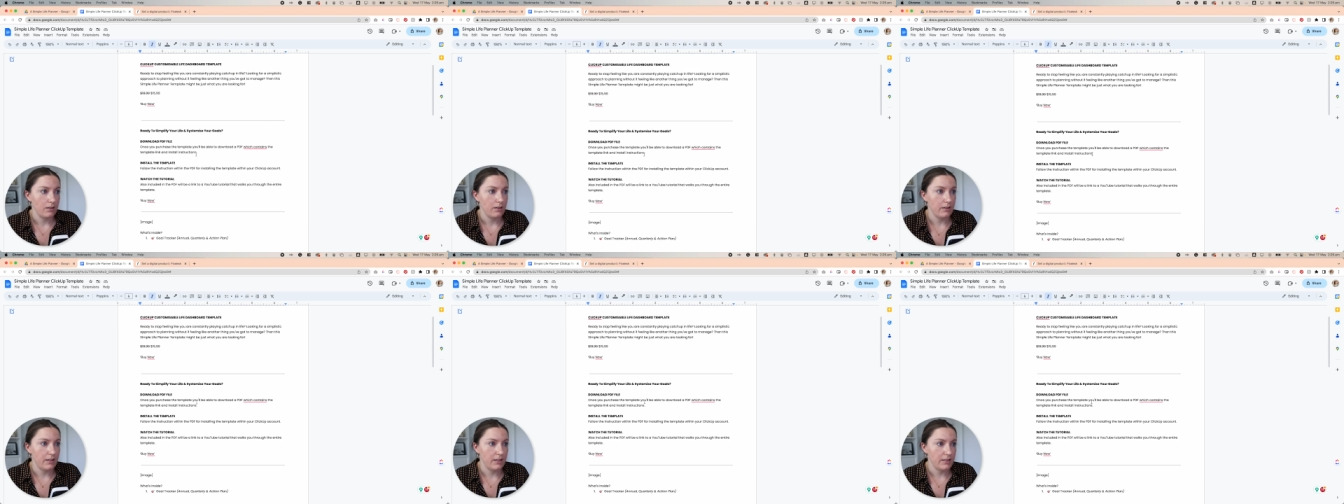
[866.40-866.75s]

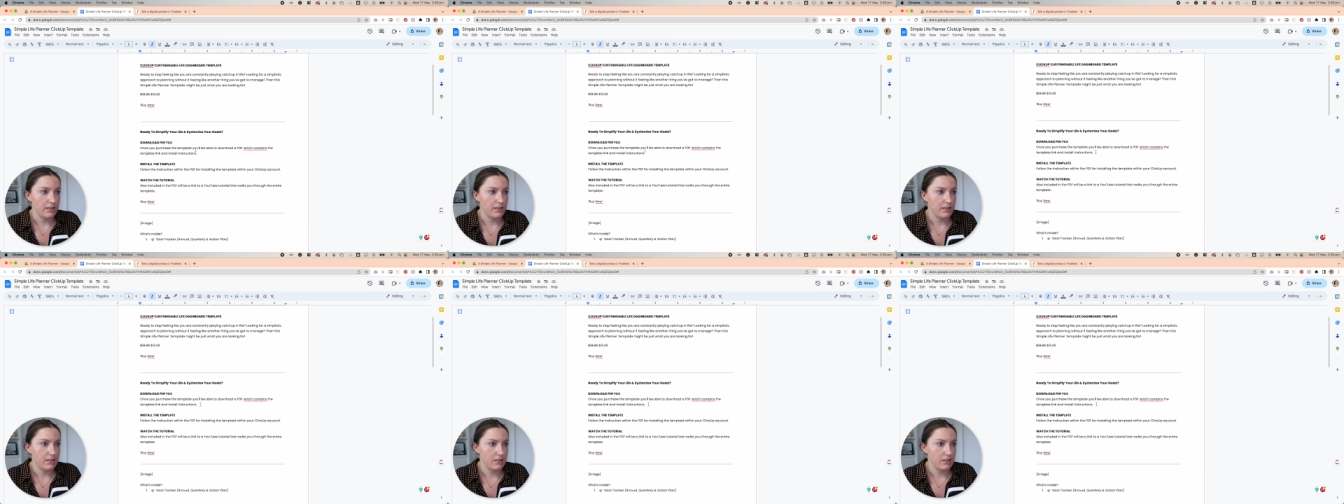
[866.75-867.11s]

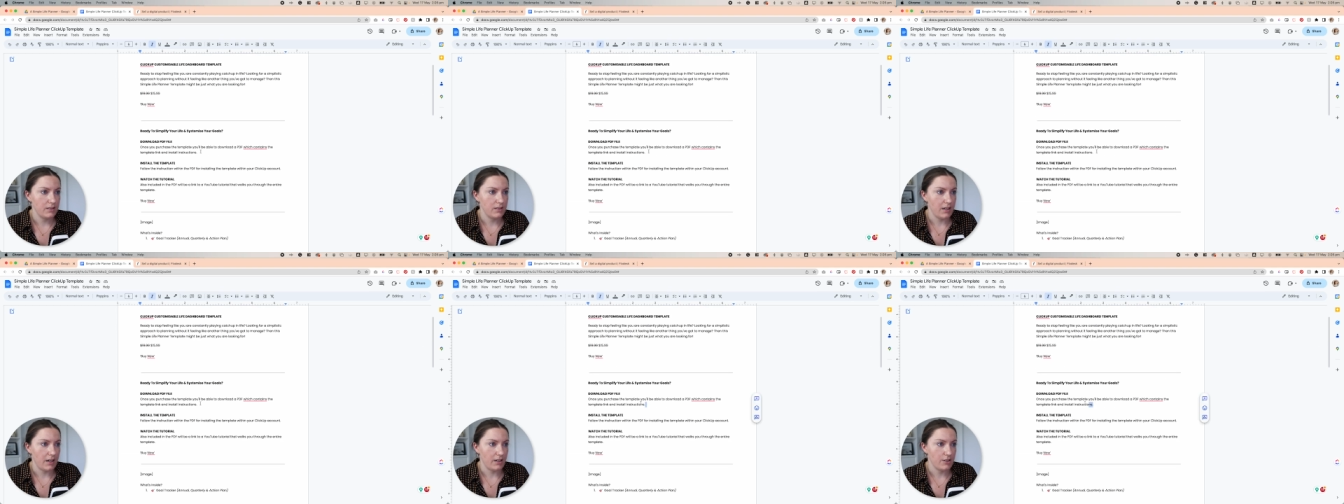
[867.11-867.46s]
this
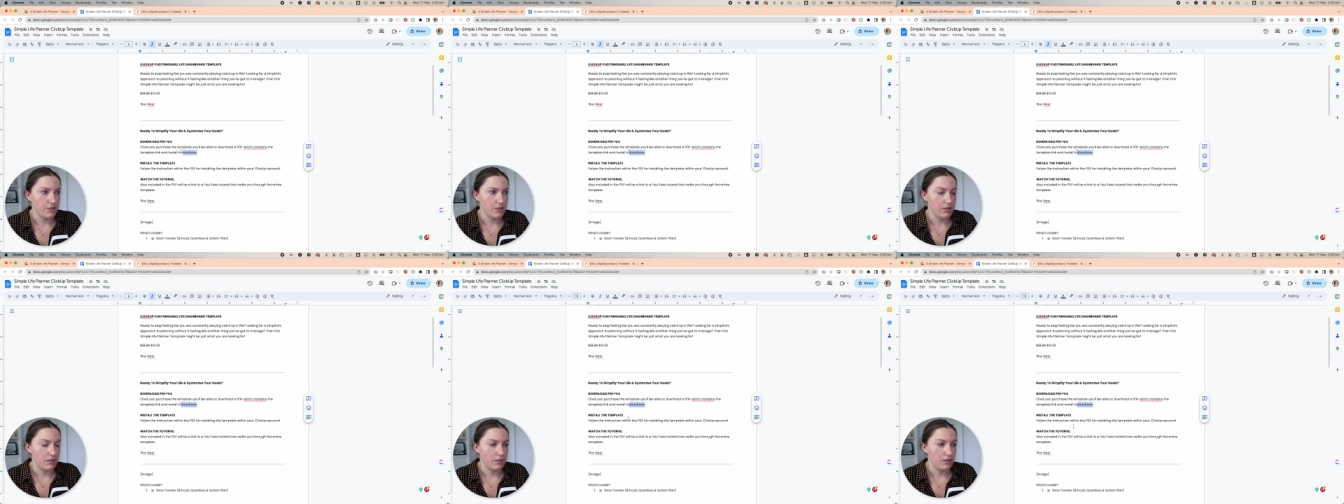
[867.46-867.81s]

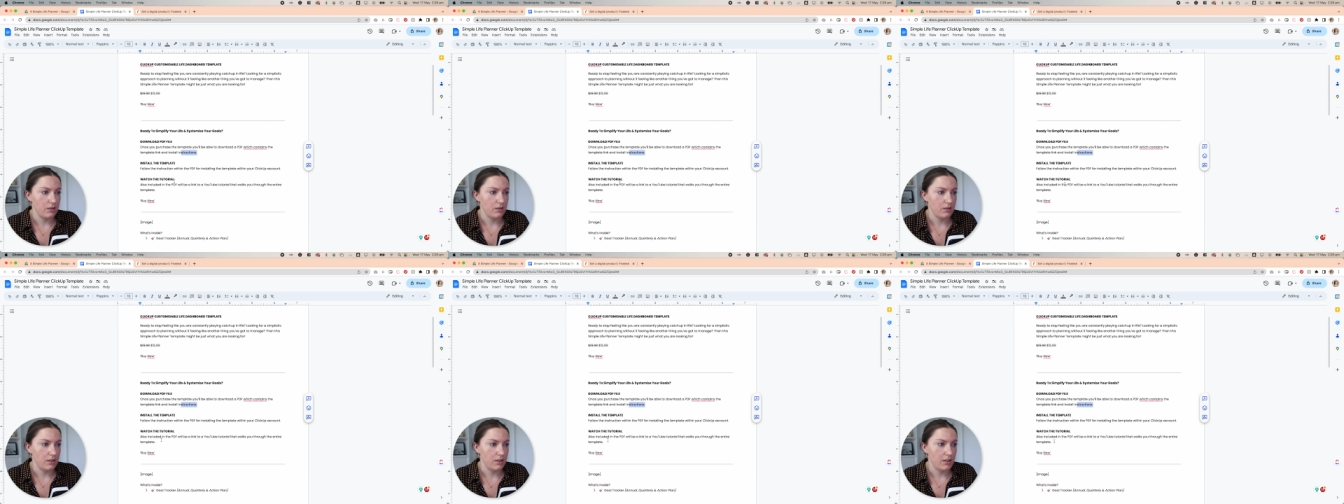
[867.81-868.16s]

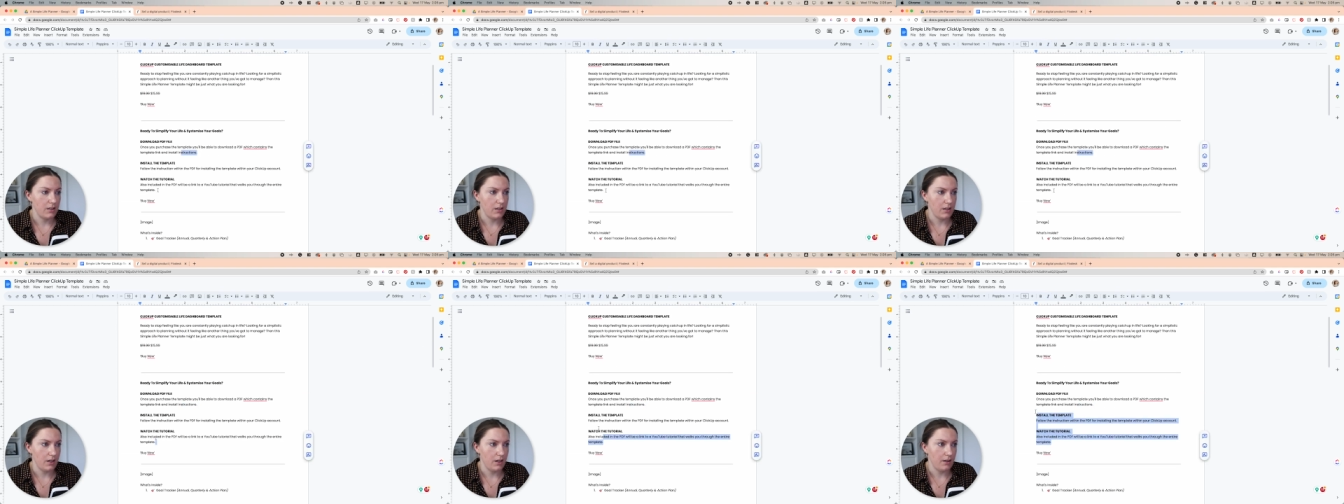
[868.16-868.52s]
section
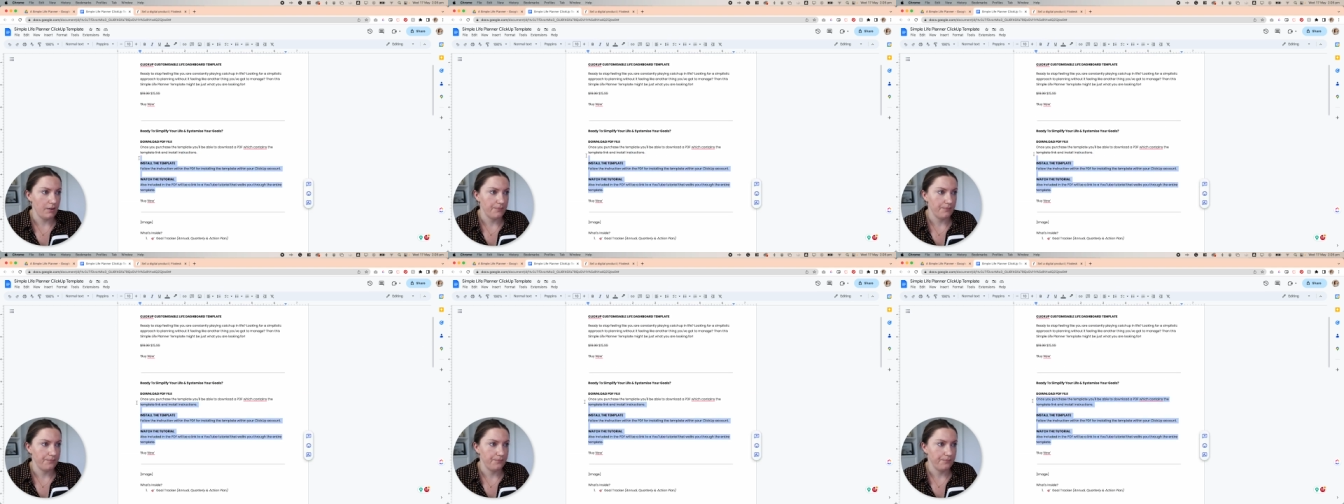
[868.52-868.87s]
here